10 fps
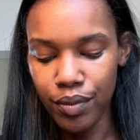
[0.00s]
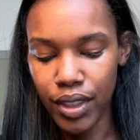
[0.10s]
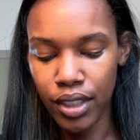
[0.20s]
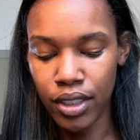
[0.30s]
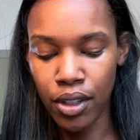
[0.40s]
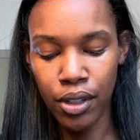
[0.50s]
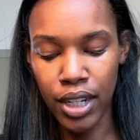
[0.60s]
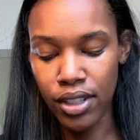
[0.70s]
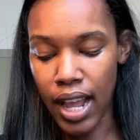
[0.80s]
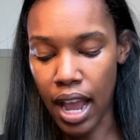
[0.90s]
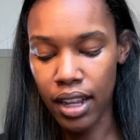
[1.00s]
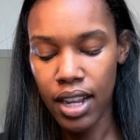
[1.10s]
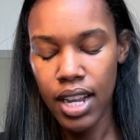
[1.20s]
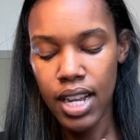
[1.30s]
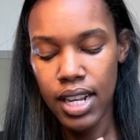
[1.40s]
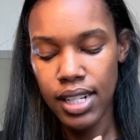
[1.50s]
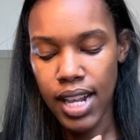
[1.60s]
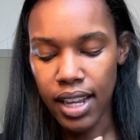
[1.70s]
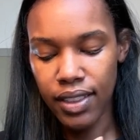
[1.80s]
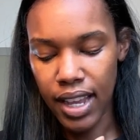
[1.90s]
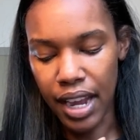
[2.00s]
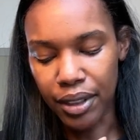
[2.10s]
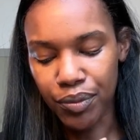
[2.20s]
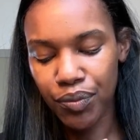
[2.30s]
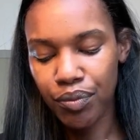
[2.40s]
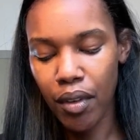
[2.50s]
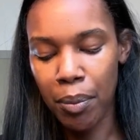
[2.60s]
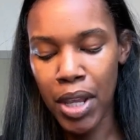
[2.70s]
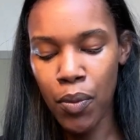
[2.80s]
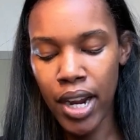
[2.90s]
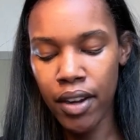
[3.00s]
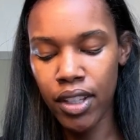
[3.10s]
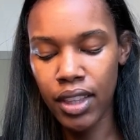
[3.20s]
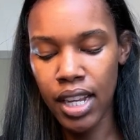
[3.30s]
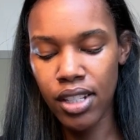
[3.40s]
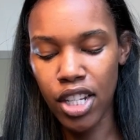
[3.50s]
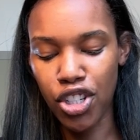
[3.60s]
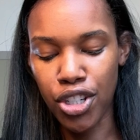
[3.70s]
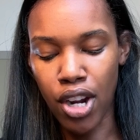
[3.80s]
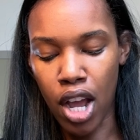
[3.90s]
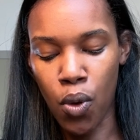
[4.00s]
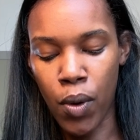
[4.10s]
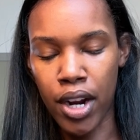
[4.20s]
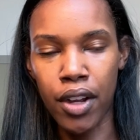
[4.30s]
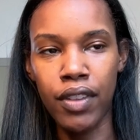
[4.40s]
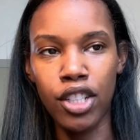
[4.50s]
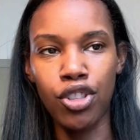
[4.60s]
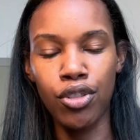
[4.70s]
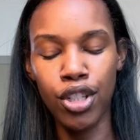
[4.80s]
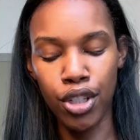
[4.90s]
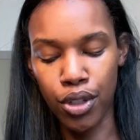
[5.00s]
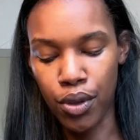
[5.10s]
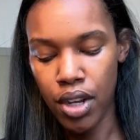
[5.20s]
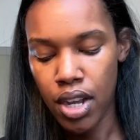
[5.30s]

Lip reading: So there's that. Second thing, be aware of the things that you're not aware of that you do.